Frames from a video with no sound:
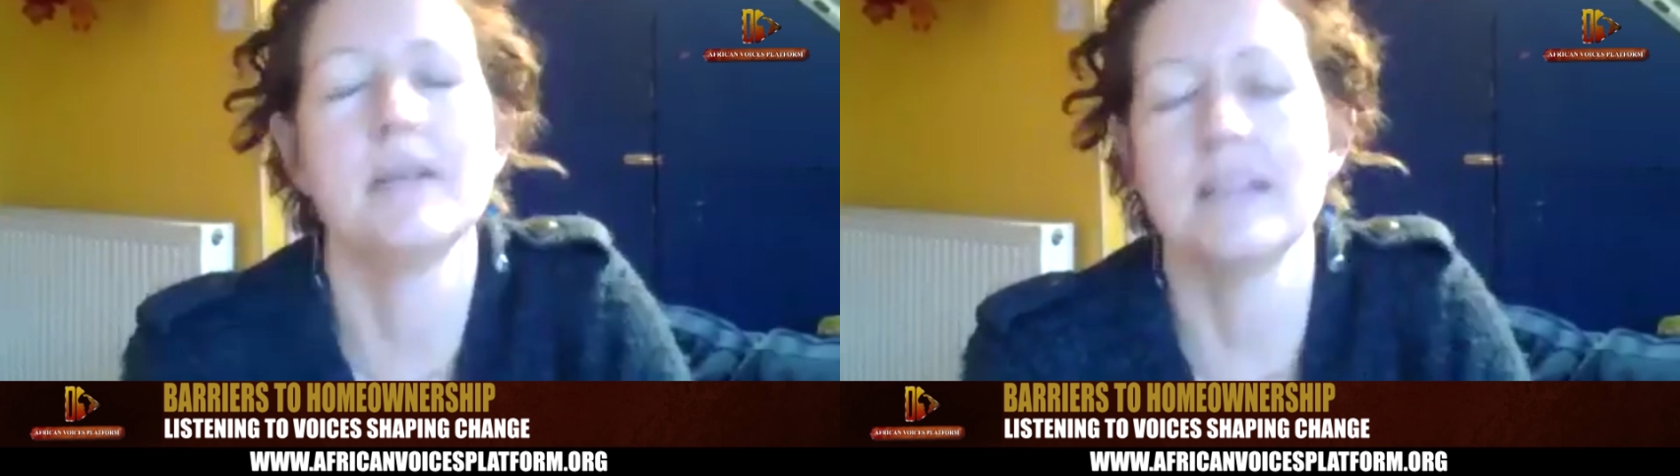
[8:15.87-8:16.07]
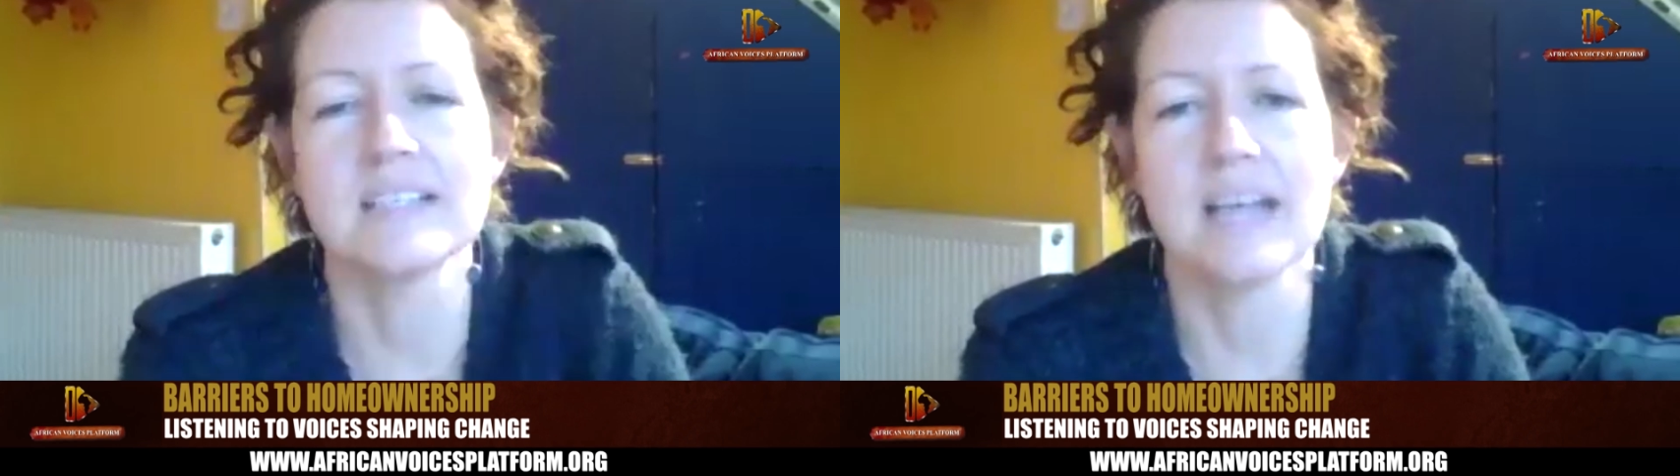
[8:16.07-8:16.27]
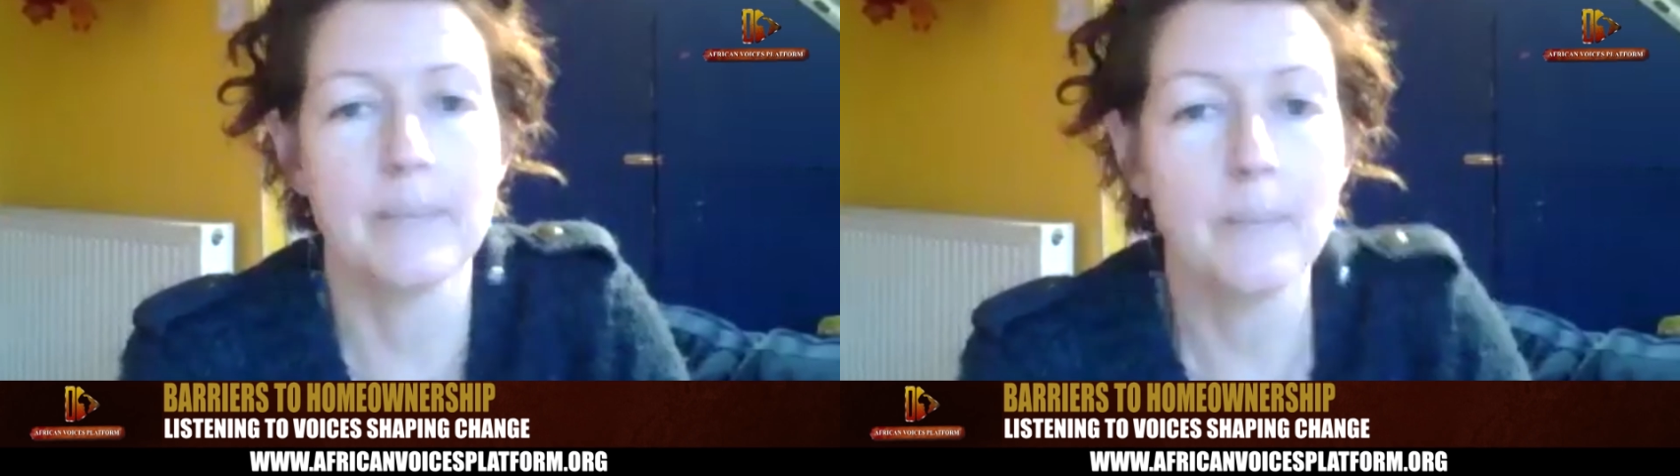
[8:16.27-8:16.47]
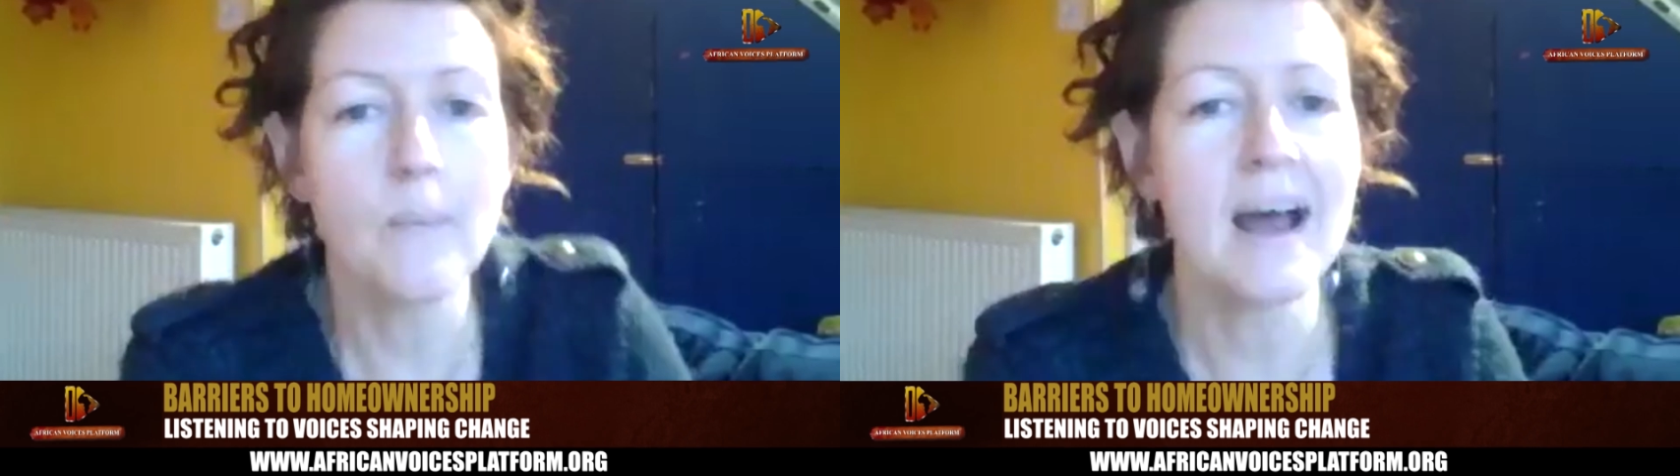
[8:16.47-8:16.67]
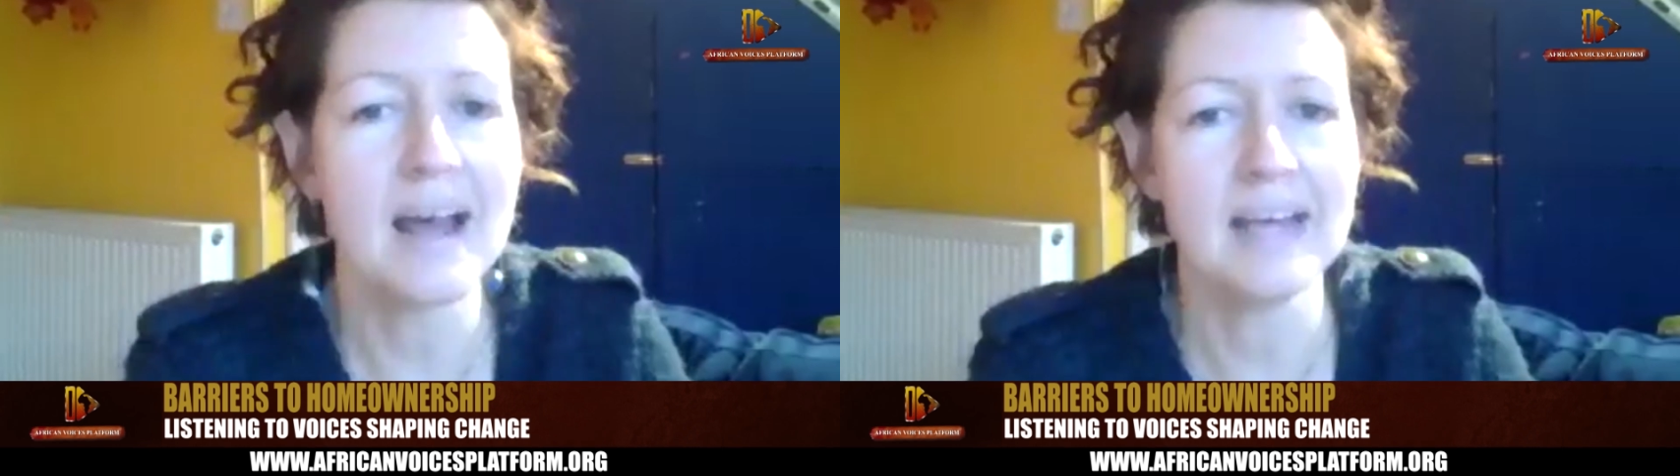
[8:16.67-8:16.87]
in the same
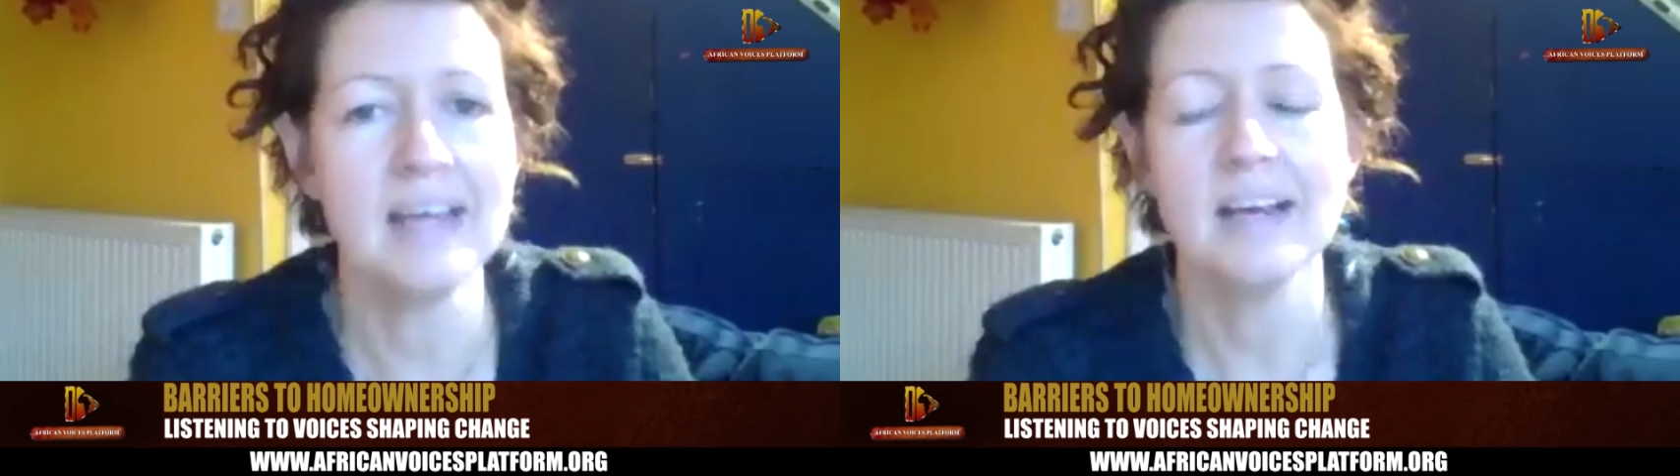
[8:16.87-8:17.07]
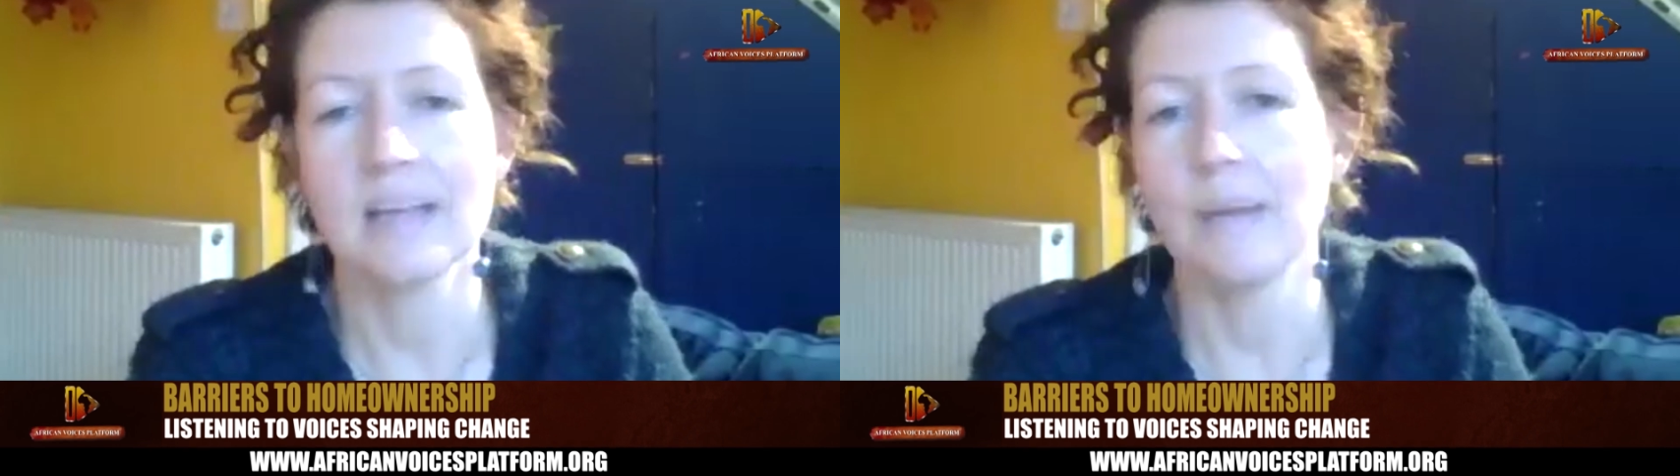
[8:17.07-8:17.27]
way